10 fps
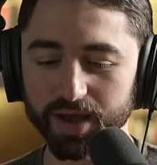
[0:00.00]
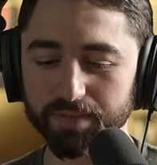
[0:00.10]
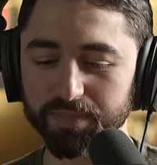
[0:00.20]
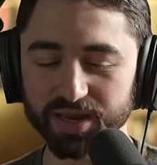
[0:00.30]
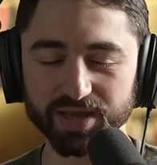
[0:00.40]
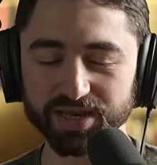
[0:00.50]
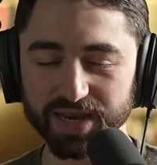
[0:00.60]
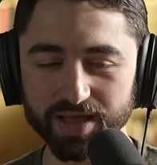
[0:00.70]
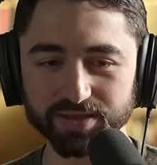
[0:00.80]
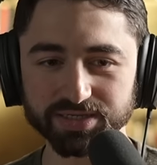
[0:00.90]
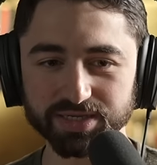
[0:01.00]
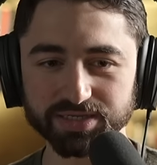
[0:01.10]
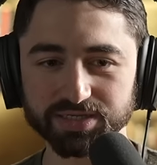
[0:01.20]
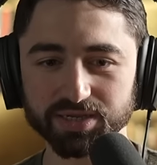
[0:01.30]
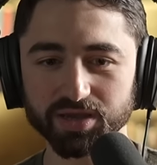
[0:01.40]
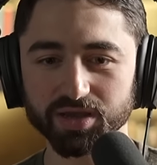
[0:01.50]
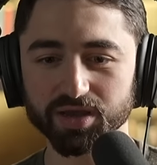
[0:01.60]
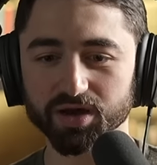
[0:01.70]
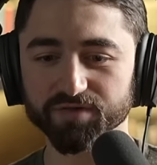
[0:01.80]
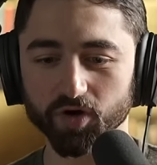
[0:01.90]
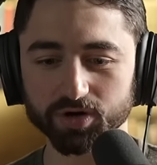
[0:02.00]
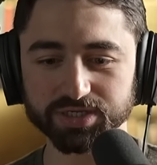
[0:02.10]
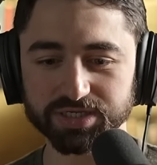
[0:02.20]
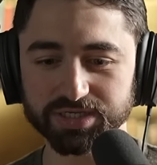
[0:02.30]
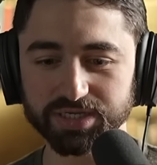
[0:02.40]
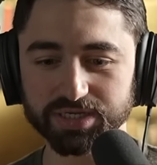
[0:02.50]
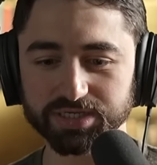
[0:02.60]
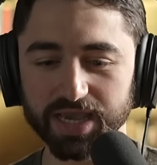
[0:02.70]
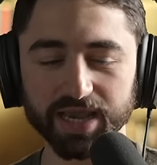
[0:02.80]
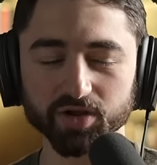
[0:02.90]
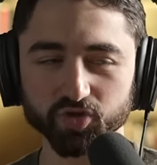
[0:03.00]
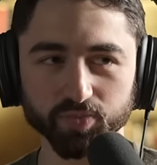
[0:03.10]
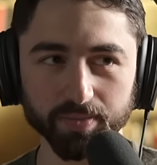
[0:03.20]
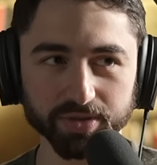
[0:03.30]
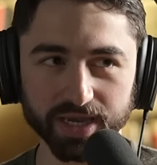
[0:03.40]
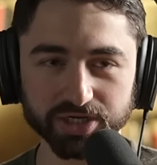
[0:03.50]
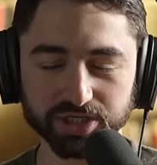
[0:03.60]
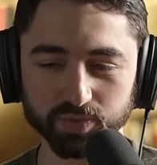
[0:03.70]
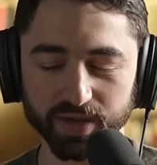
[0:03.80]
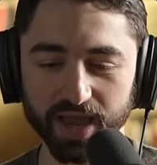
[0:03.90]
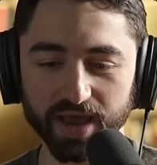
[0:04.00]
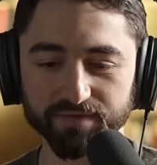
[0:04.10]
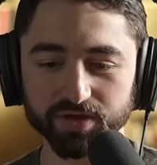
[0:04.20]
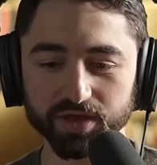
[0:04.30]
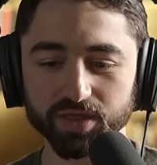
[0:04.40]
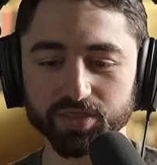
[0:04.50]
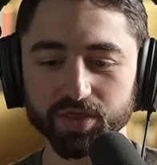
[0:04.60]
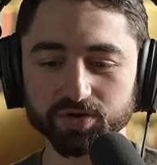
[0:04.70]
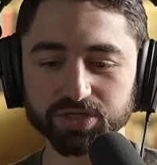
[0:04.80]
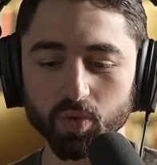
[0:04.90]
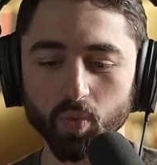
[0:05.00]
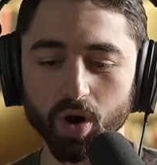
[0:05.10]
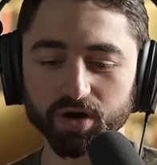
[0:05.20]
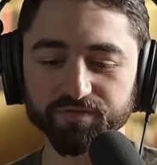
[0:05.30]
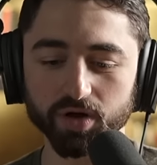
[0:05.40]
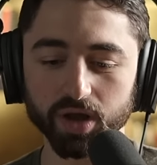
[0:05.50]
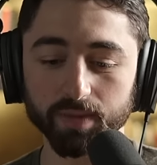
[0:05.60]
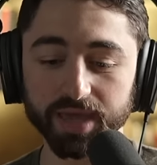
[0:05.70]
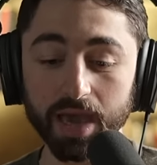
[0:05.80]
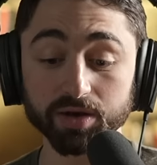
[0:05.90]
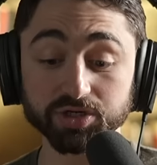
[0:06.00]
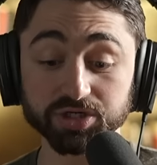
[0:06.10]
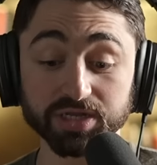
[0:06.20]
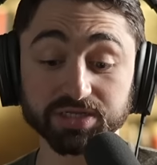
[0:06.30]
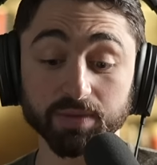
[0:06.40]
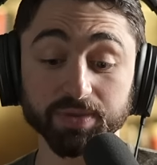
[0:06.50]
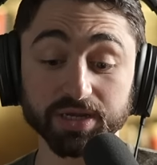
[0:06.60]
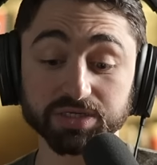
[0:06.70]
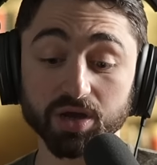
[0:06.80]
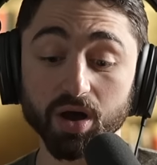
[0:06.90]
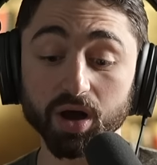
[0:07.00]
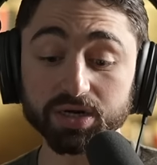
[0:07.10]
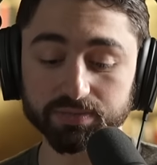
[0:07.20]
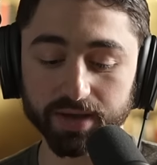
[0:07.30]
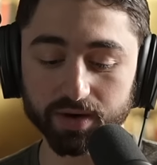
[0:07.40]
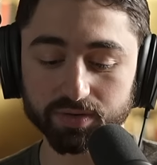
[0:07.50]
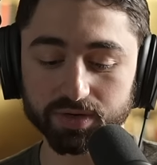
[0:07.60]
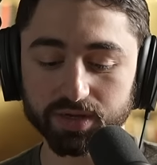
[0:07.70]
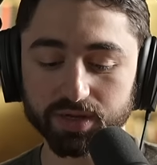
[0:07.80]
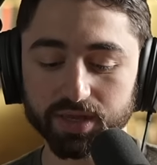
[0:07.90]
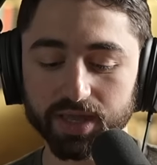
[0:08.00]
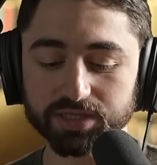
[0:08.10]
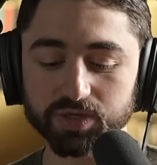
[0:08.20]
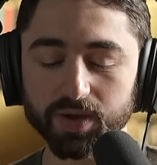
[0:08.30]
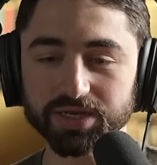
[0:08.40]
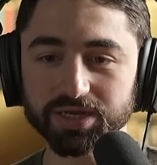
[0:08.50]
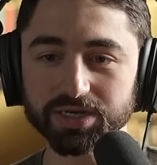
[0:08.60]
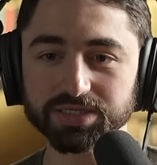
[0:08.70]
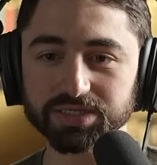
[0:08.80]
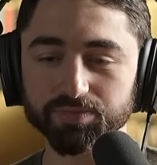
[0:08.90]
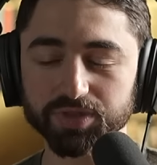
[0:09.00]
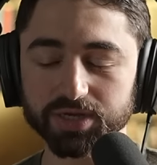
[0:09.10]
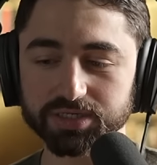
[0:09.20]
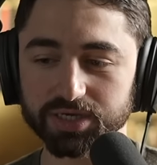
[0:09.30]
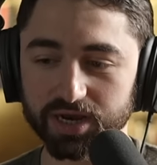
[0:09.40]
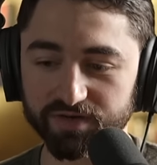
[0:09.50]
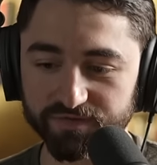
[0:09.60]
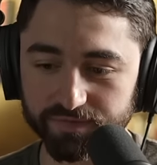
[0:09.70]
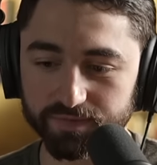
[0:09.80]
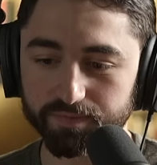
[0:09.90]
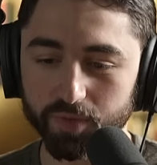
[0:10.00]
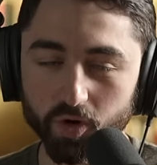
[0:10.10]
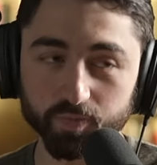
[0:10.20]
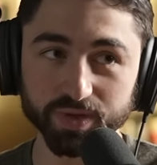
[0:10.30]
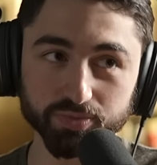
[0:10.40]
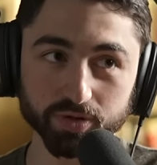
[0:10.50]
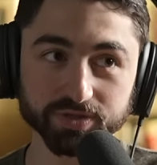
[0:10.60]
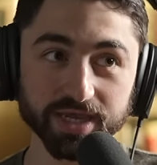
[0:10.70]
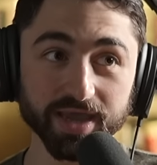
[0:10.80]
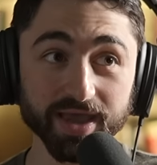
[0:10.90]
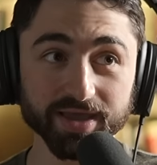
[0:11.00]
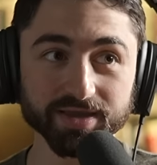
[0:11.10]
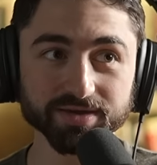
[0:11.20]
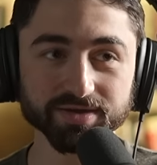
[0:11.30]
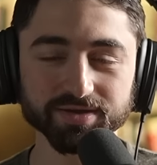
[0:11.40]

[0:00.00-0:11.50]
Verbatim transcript: by meta-analysis of rcts eight other publications we have there's a waterfall coming out it's just that it's not being talked about and so i needed something to kind of poke people say hey